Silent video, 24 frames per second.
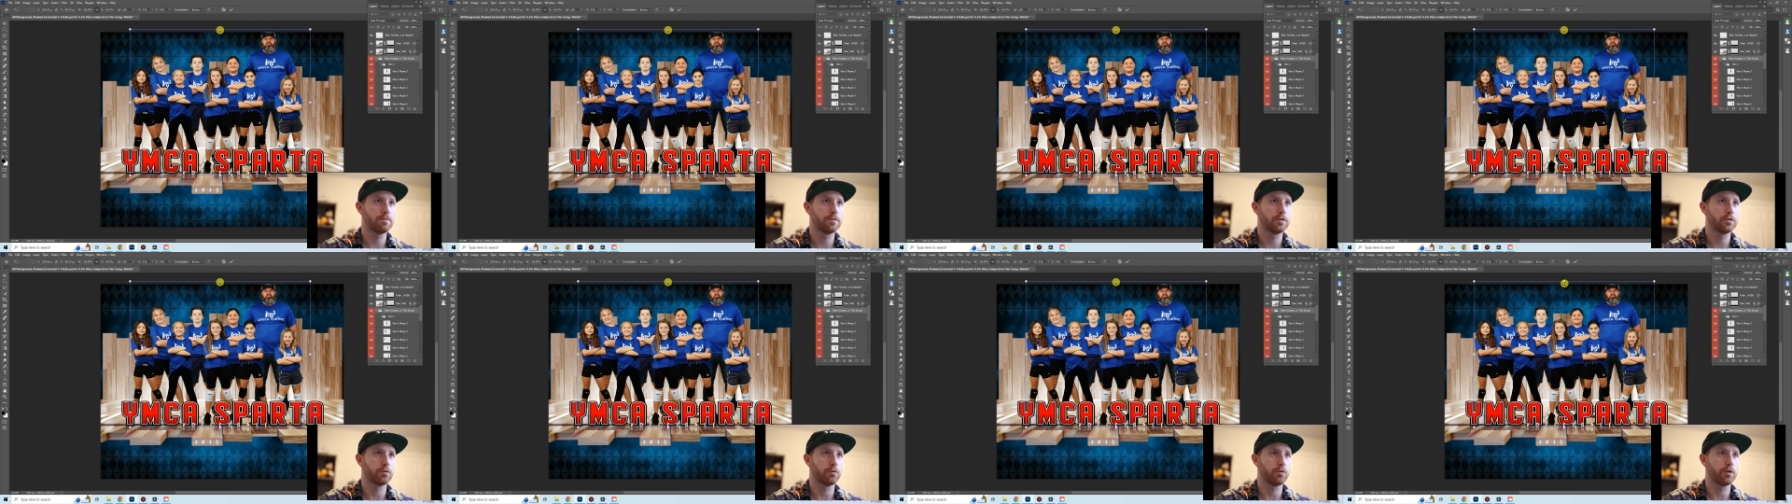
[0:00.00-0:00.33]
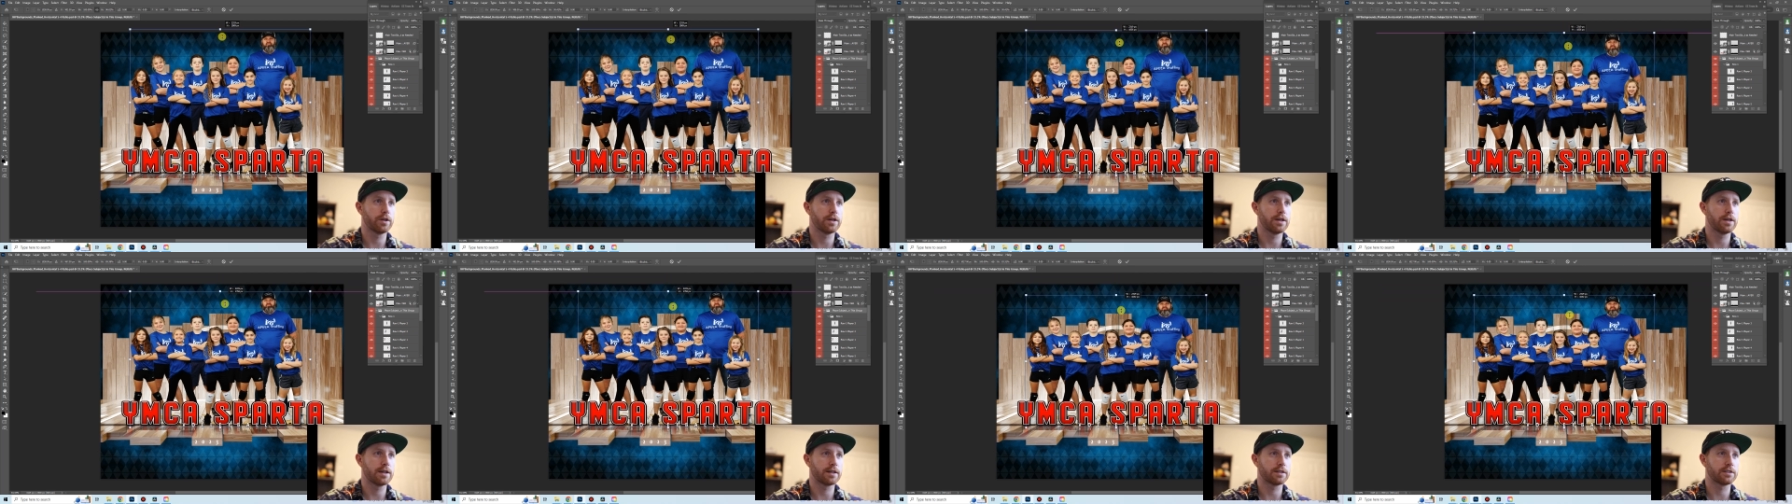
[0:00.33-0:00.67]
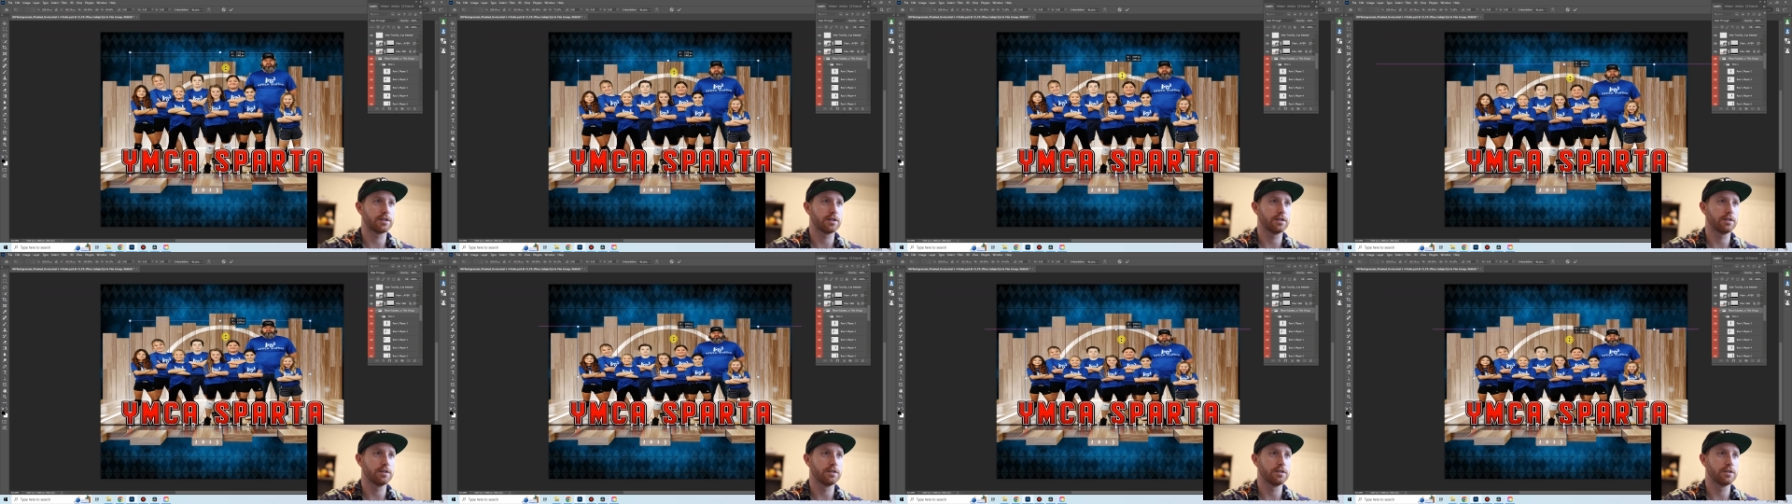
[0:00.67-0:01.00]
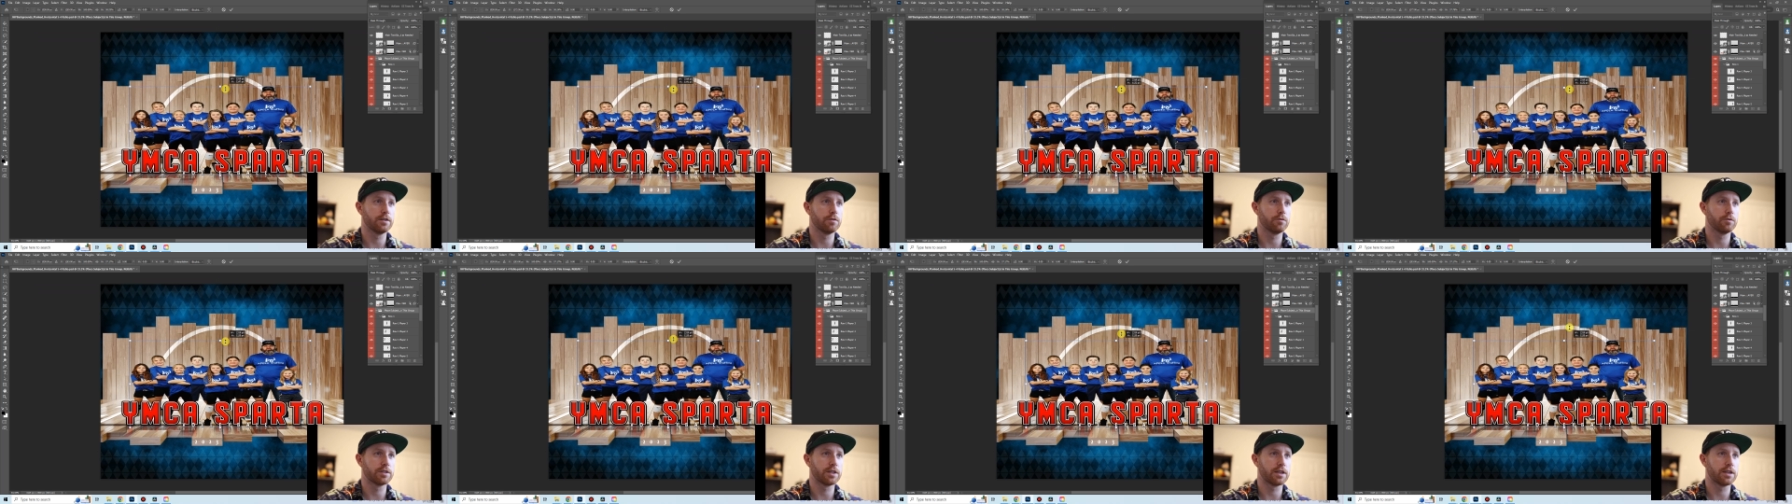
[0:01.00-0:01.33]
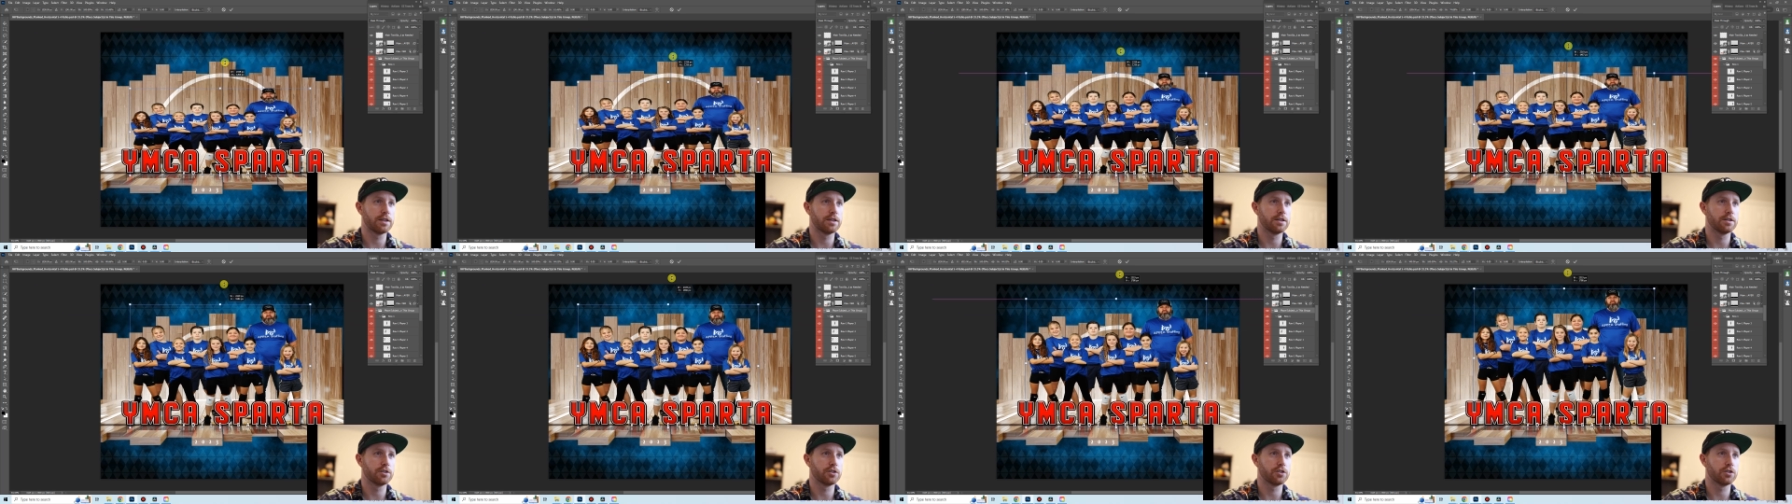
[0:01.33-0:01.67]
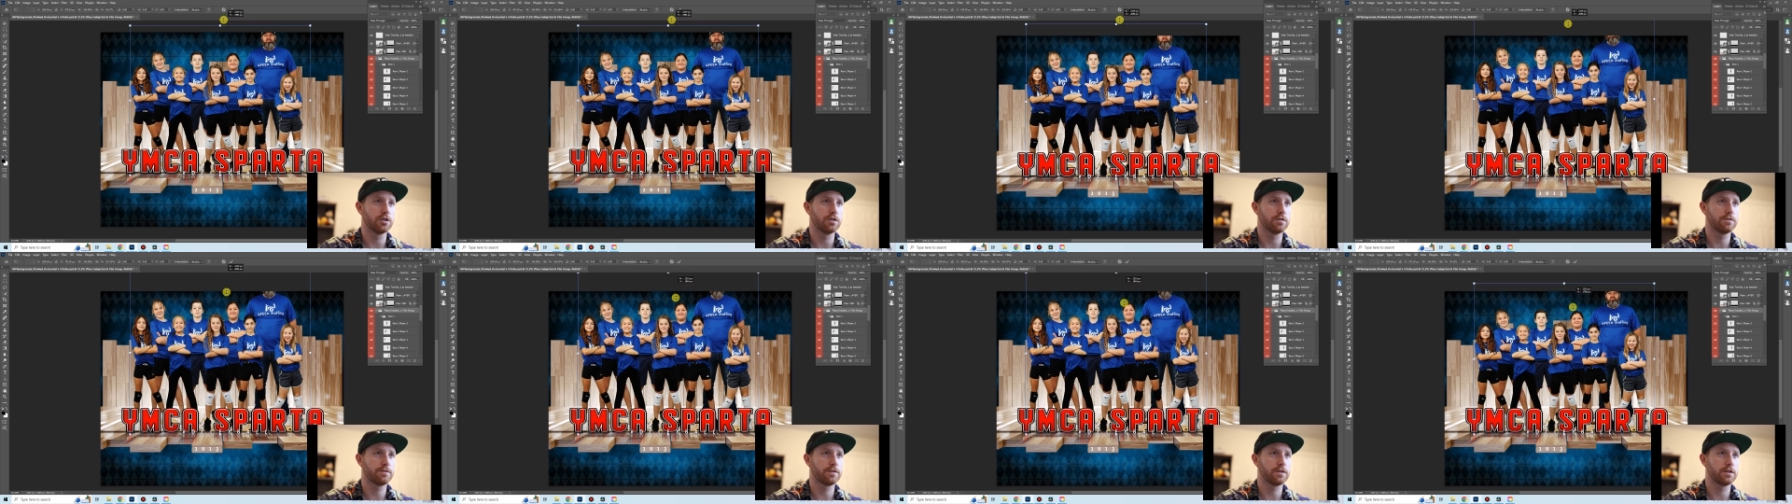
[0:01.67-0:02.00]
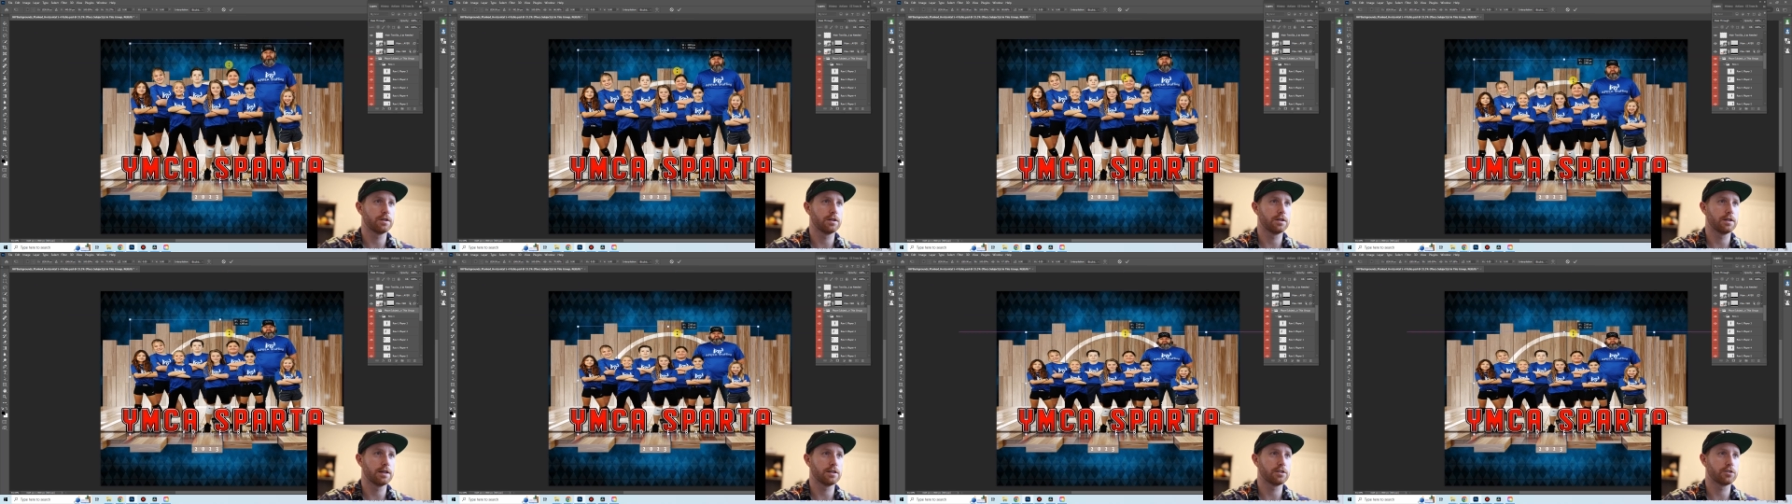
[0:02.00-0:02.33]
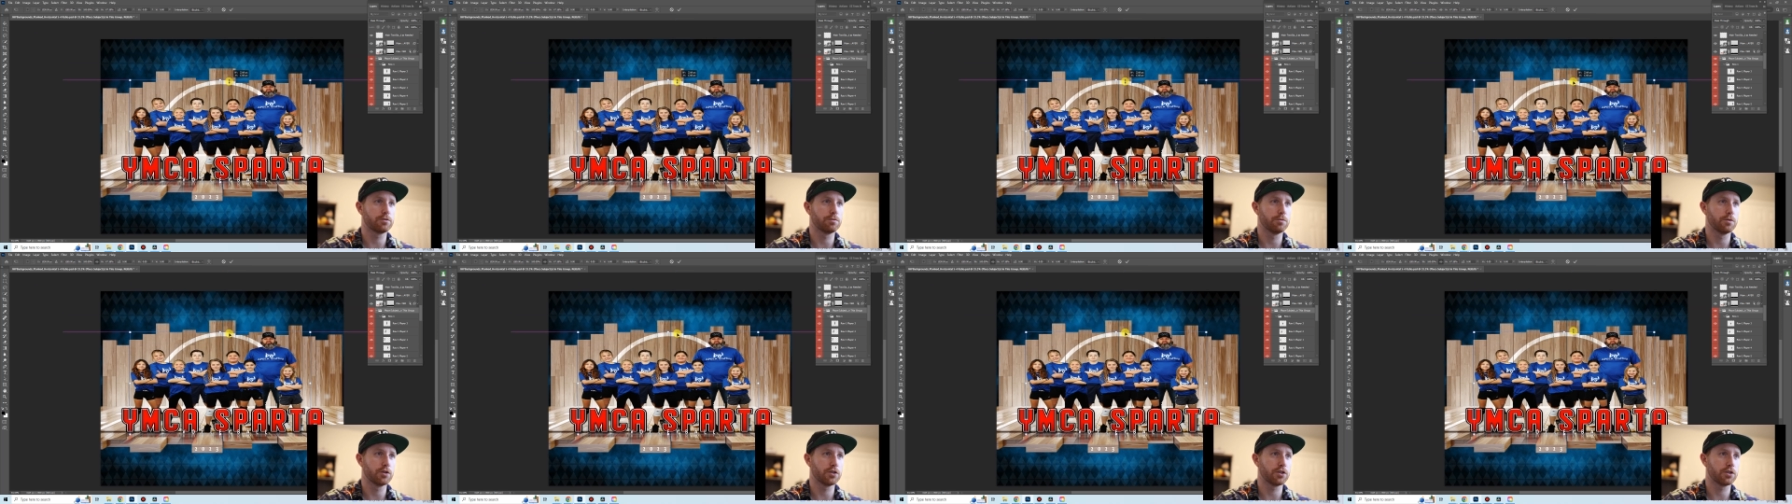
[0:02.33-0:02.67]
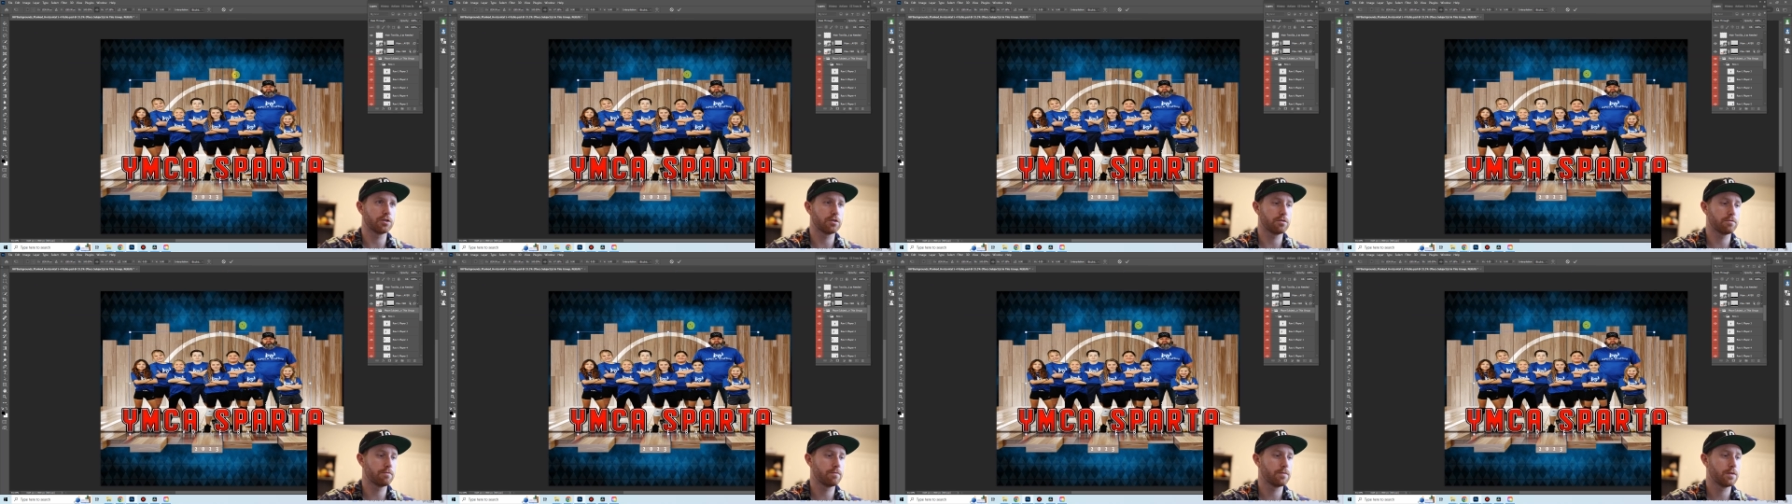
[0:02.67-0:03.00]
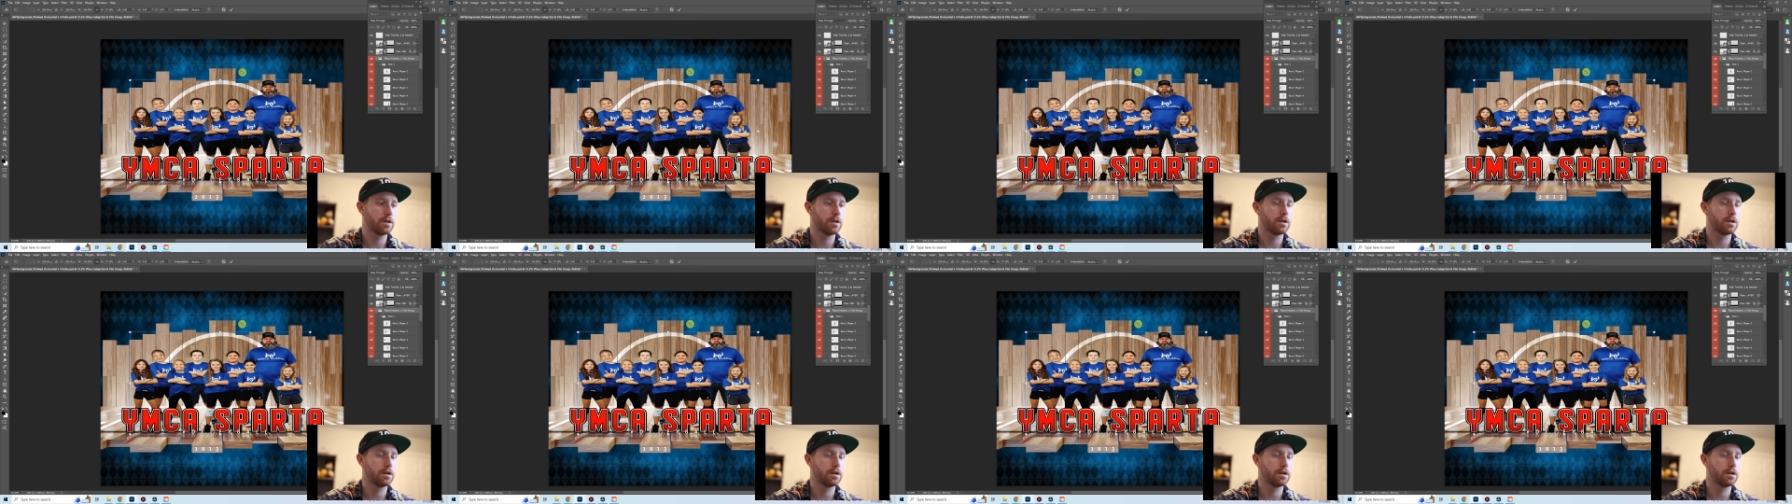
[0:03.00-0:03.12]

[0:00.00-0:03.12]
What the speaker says: So what I accidentally did was I hit shift and that smushed them.